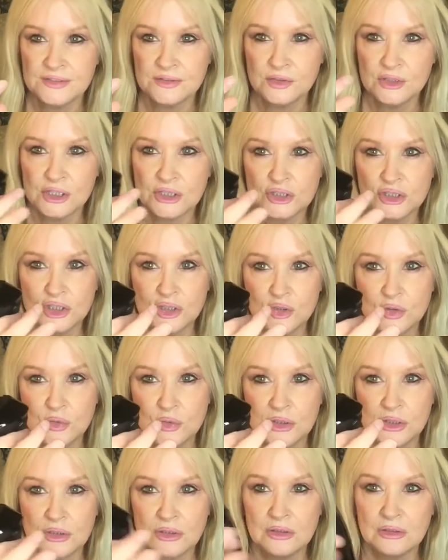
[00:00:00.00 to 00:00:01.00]
You got two
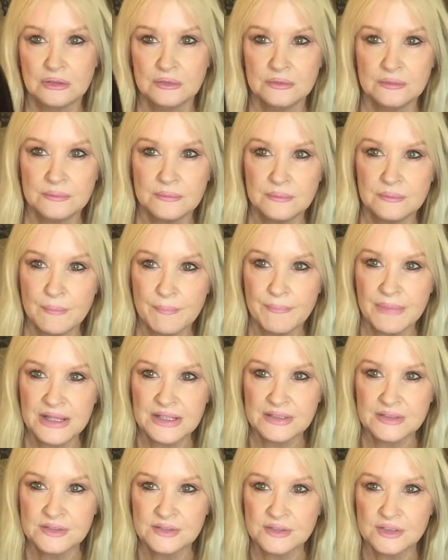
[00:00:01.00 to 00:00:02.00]
little
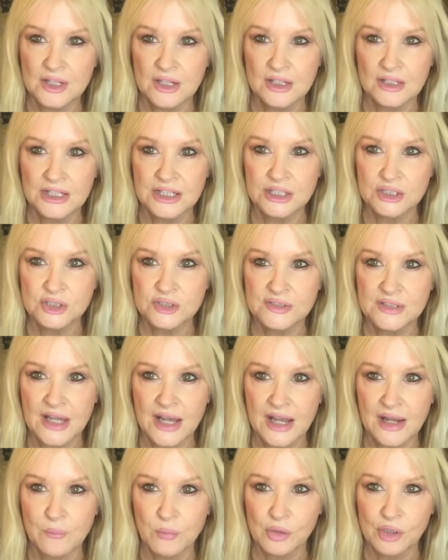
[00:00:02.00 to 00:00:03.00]
buttons on each
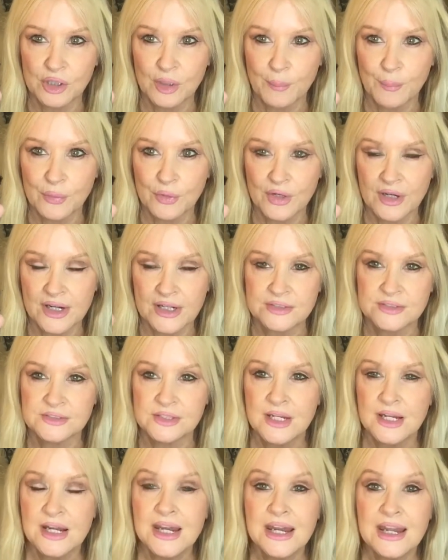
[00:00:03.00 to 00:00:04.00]
side. We're going to press,
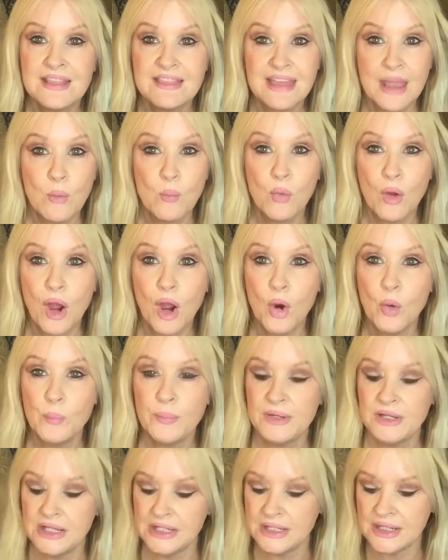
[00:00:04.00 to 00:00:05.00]
and that will
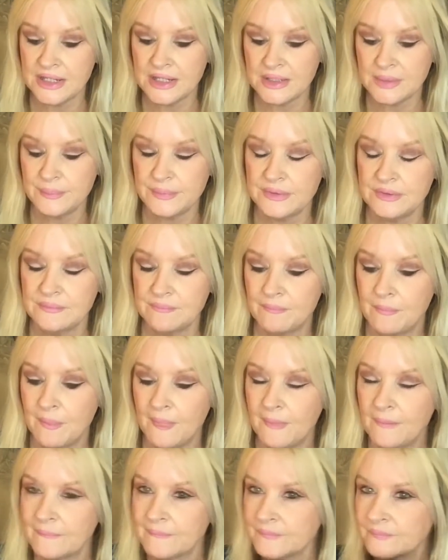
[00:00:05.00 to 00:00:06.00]
open it up.
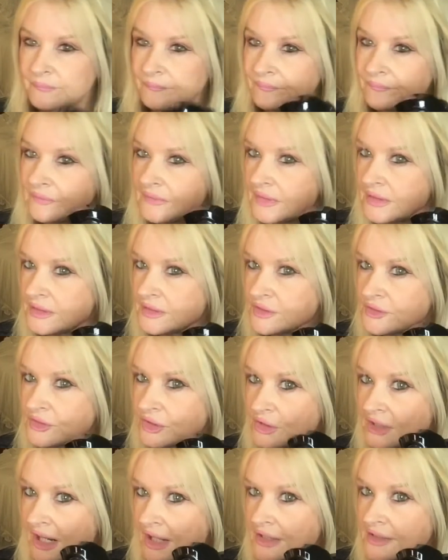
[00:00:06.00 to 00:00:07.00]
So
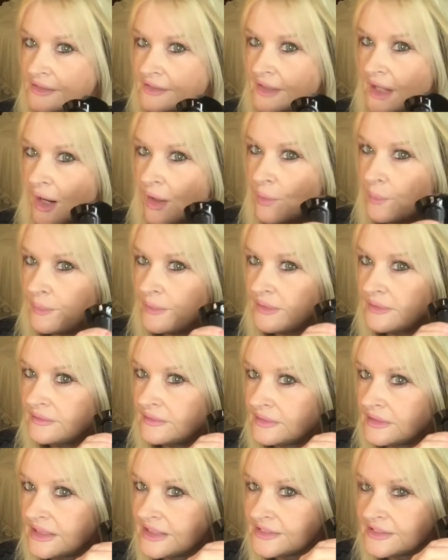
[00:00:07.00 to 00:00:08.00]
now it's open.
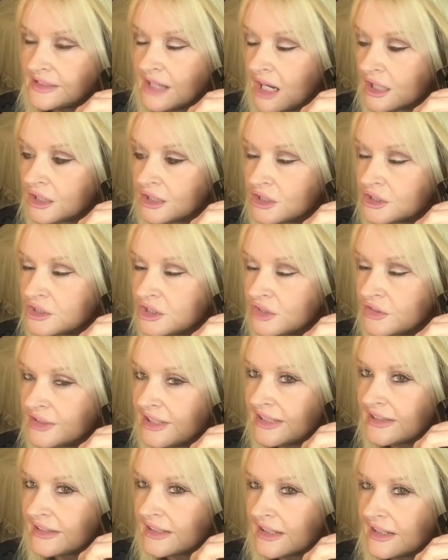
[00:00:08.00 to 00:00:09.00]
It's not going to do
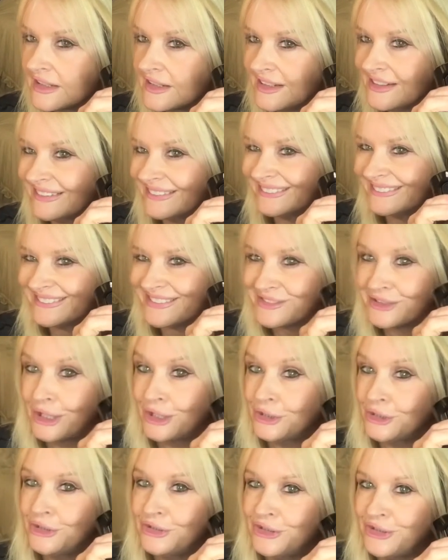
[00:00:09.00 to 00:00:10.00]
anything. It's
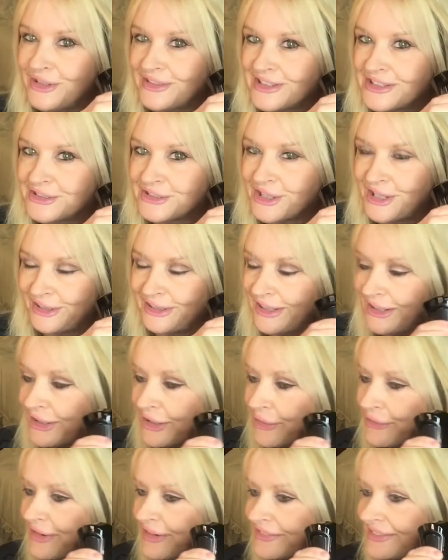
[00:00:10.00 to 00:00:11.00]
not going to do anything until I let
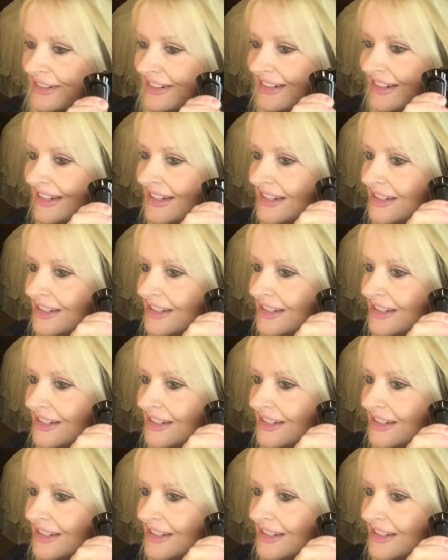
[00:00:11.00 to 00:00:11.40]
go of it.